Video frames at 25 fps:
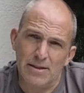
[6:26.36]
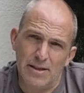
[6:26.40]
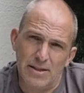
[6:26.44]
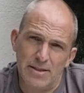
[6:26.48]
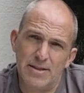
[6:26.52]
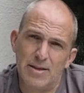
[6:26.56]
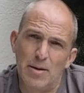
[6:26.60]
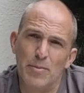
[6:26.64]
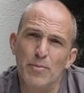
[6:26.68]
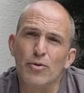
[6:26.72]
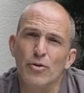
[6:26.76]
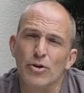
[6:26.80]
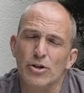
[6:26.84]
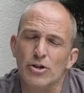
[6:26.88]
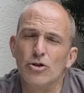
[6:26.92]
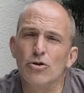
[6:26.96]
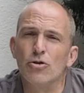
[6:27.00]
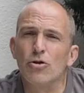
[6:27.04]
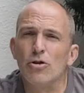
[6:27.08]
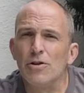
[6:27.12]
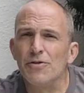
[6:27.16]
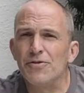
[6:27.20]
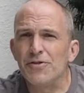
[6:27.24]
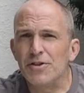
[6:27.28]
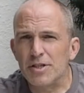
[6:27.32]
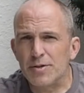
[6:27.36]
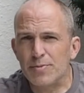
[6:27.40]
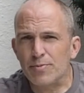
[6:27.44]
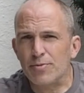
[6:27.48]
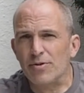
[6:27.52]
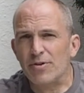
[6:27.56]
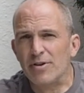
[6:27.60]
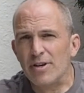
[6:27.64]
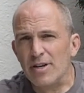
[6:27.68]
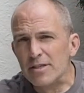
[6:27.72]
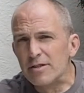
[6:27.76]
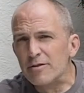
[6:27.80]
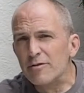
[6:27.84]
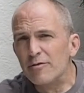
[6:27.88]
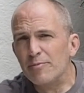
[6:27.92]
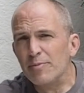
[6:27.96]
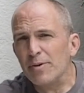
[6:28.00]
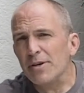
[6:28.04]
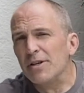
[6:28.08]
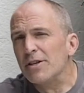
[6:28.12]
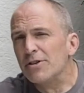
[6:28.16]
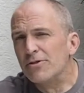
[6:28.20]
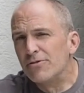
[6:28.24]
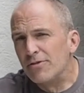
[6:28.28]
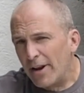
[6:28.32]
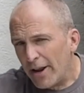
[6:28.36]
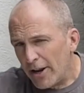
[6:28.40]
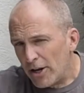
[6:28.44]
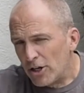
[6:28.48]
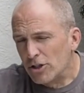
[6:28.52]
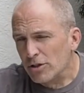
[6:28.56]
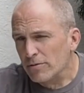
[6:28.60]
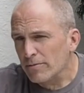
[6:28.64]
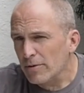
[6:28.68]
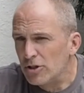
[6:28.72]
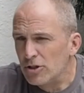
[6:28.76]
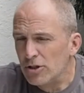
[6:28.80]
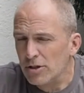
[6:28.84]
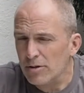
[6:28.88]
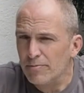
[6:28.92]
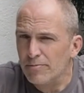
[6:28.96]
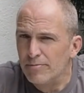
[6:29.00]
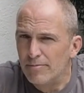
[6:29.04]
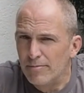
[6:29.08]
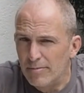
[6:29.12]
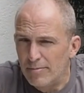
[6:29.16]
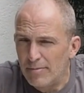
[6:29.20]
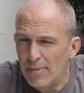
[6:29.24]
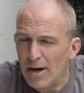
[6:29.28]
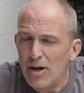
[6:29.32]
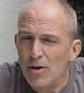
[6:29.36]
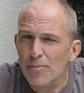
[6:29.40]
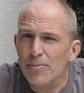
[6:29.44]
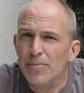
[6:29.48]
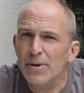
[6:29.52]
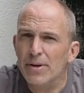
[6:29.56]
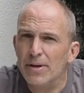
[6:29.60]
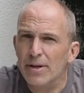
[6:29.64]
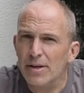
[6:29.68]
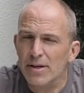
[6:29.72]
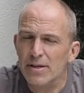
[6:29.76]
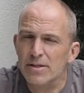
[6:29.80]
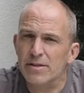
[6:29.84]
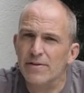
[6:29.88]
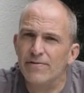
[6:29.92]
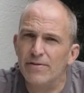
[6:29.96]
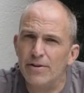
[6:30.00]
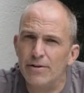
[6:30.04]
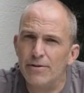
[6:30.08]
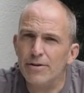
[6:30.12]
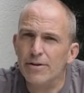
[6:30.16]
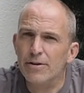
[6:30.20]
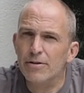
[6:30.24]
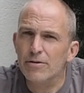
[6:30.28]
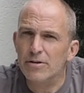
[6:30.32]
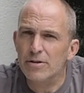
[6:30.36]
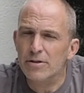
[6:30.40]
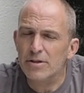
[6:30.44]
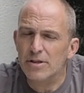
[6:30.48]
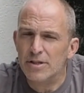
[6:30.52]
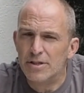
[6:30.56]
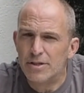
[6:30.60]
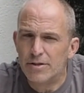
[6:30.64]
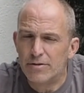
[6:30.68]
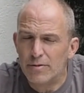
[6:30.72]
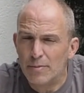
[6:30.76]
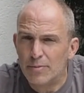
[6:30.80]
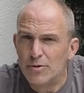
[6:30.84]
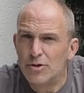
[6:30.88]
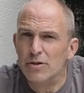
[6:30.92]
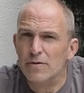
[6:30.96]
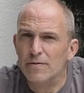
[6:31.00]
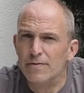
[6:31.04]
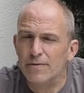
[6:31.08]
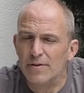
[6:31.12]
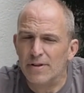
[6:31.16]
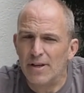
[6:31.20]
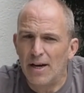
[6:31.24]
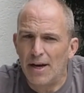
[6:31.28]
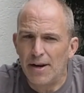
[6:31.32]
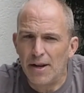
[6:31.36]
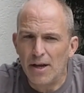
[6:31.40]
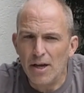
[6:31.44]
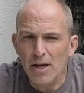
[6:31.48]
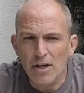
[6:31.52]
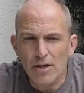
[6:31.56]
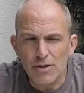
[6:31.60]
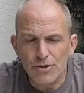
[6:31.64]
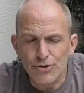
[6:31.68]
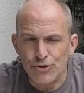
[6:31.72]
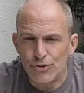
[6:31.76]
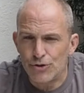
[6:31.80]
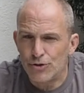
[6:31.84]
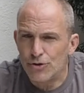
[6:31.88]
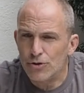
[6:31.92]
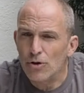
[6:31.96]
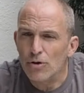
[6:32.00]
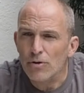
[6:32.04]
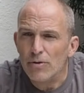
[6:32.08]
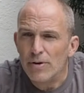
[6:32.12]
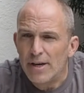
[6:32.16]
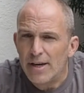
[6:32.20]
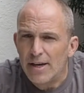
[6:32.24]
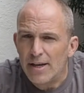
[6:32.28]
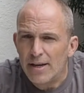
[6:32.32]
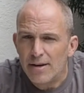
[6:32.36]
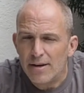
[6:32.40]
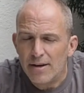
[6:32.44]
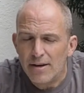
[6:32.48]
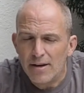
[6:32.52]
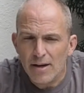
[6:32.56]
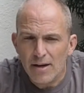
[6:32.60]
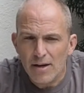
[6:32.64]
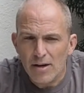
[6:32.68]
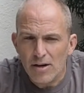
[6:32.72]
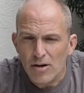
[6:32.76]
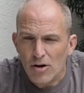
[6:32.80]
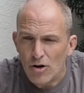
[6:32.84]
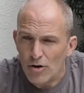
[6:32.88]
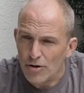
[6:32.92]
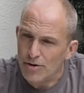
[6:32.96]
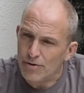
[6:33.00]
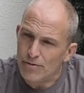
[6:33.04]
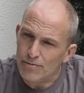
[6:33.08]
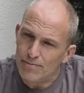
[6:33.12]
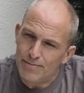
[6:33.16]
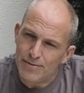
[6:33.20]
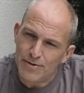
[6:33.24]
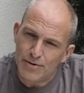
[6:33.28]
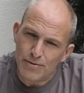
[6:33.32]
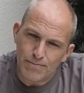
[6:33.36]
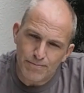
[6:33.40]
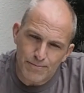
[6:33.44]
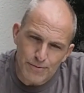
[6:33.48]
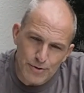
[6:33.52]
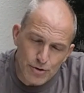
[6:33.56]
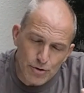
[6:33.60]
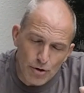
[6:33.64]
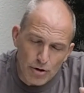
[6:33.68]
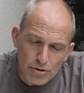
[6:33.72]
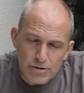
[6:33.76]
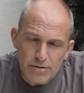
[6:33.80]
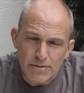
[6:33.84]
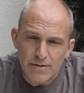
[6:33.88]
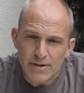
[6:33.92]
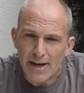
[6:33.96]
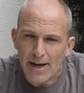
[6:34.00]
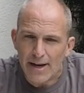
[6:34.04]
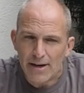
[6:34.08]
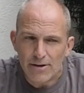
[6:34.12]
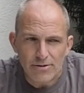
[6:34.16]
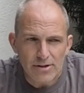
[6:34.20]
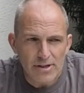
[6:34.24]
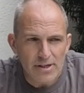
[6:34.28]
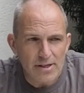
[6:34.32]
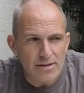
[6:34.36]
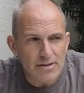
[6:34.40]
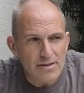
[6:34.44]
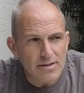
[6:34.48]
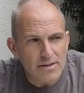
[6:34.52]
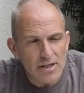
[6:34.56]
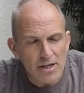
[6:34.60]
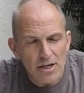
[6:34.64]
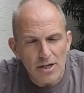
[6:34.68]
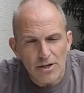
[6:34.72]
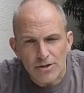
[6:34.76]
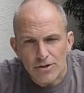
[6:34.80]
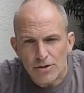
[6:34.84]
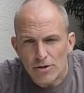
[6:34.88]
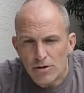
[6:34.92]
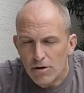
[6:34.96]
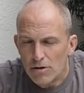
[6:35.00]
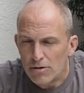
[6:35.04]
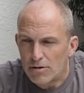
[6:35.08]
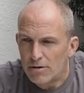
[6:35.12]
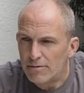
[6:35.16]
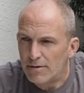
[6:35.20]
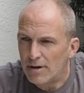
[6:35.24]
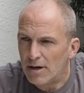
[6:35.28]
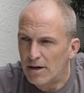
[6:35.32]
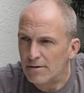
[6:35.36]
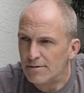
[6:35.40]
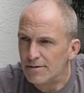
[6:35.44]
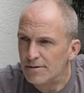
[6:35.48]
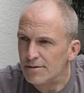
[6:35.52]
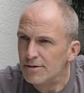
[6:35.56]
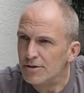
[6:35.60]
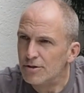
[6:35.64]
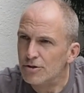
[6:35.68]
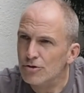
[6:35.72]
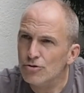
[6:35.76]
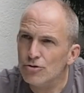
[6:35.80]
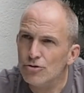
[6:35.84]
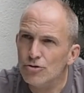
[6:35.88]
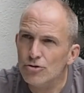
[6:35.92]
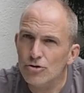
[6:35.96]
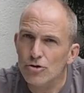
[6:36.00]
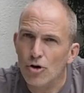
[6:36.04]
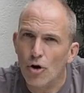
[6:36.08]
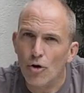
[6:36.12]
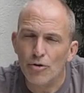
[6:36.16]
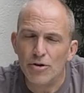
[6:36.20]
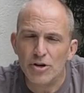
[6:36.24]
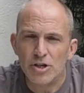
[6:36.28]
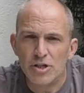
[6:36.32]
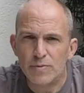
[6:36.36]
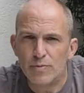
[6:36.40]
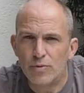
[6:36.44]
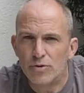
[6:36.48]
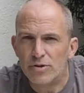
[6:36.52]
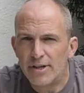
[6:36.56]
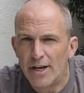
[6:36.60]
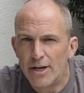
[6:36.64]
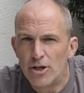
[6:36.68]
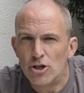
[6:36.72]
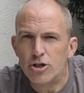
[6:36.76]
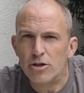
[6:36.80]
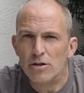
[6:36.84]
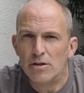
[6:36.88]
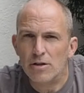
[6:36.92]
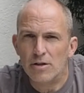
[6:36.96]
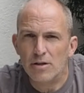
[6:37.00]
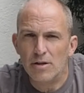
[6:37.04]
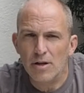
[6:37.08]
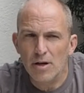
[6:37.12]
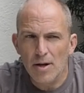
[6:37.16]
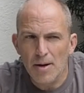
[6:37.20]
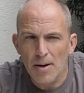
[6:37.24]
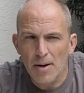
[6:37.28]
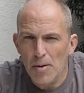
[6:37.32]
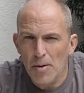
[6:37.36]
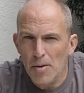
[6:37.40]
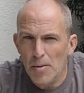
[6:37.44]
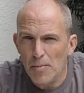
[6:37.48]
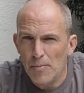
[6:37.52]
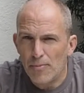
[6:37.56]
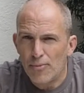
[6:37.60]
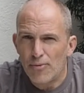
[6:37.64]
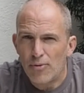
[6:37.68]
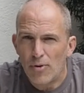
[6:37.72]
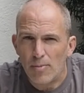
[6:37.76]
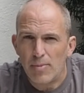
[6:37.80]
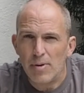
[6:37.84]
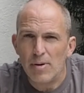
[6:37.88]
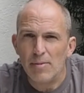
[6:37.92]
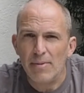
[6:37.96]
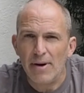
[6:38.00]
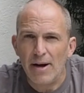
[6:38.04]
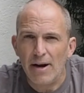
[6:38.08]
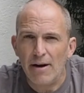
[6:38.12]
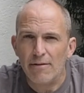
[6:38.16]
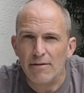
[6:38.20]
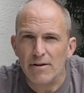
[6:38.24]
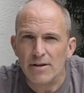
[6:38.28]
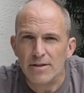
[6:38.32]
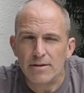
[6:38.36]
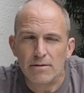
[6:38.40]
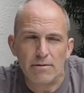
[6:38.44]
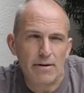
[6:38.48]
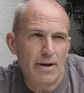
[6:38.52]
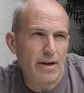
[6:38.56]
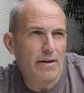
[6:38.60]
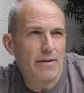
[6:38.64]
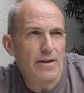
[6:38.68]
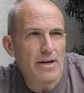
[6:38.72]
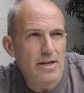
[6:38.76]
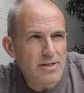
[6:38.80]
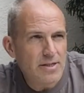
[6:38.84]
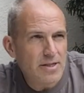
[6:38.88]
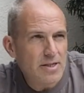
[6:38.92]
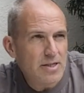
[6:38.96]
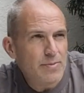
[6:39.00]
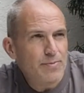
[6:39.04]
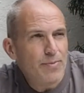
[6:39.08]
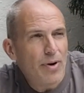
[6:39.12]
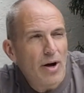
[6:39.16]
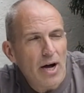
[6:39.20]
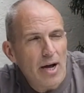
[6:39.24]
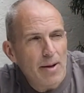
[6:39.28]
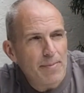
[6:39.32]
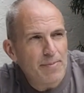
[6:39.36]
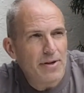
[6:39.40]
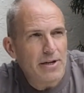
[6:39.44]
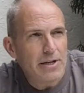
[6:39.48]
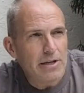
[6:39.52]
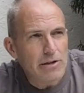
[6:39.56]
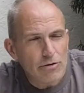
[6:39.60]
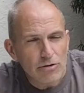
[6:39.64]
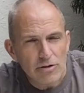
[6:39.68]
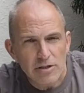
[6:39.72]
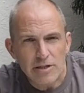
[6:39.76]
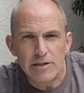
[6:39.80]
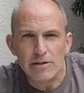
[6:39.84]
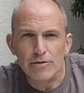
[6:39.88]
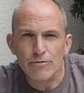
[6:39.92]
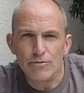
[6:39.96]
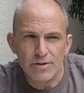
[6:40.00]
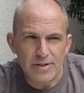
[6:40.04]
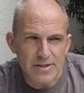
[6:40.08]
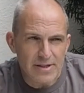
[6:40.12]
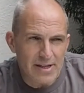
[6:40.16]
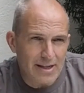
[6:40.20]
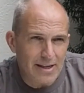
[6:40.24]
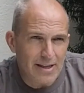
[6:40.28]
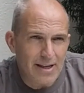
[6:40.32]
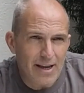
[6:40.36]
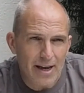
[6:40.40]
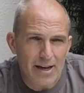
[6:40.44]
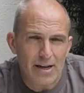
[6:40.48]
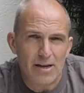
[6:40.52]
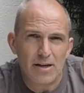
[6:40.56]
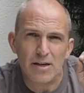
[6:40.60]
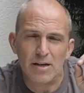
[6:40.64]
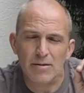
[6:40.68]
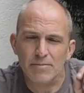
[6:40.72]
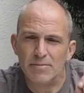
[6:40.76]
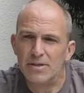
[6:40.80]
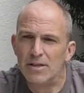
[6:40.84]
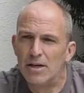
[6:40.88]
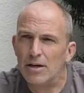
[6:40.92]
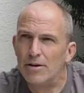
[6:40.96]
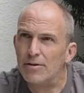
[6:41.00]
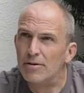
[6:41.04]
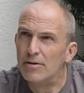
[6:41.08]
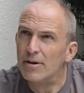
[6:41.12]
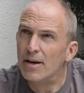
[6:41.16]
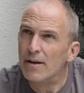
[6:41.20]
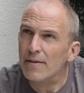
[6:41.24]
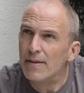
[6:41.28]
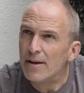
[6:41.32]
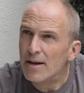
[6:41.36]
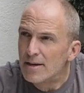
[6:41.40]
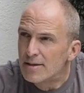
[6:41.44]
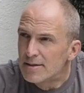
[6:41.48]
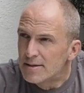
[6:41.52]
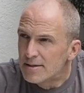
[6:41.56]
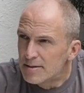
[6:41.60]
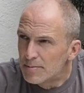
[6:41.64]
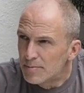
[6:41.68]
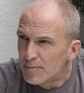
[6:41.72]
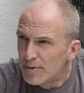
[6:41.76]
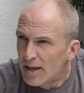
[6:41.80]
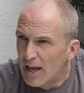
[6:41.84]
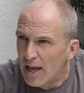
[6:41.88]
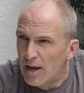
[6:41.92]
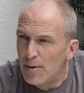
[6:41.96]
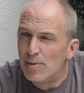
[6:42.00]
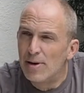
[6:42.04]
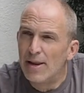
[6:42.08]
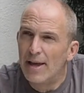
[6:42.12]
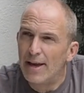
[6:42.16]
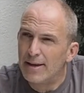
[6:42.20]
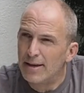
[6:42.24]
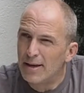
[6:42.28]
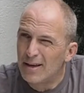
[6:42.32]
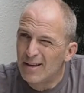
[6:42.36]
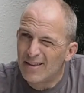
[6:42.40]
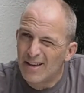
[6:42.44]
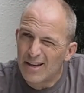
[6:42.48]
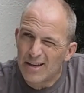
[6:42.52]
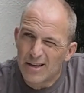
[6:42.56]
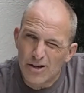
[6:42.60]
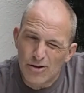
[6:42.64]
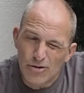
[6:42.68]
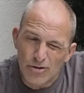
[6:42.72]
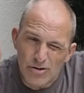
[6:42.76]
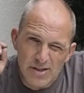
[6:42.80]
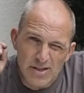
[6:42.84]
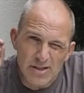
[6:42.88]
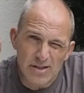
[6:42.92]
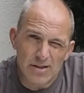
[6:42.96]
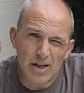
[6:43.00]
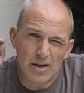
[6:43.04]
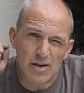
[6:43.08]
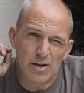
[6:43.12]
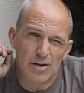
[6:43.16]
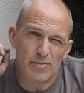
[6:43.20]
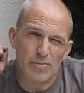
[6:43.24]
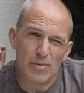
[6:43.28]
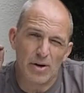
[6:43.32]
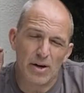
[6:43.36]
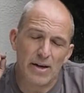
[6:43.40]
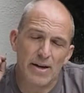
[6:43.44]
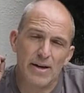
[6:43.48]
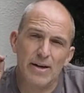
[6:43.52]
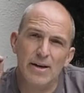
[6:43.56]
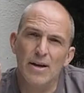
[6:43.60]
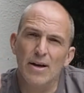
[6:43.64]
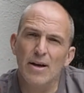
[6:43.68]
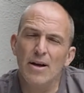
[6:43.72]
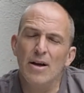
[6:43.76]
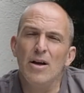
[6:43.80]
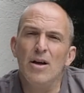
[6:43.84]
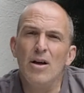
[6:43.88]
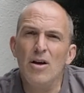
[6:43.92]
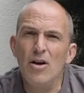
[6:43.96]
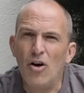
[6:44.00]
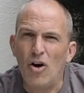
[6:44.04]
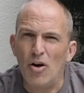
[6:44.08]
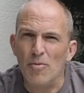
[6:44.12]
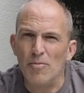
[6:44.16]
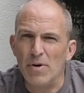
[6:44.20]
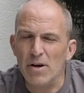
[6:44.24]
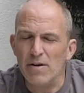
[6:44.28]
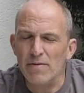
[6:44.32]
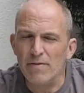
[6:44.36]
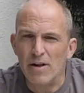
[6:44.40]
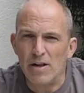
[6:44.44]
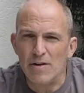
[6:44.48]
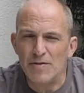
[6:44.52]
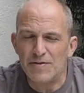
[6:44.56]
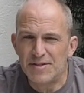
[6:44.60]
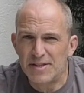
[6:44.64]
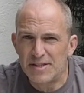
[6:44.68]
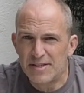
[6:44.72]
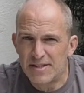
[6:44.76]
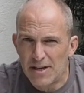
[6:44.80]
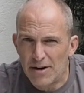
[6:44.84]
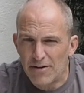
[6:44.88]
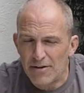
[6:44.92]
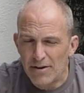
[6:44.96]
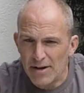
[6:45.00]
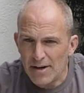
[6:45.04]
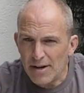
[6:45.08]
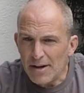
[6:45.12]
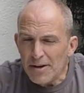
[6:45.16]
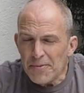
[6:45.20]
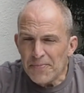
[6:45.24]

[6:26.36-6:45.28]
at some point called this progressive penetration, which in my opinion is a very good description for that. So you go in, or you go to the entrance, you look around, you notice potential problem areas. Okay, there's this pipe that looks loose that can come down. Okay, there's some cable hanging that could snag on my valves, etc.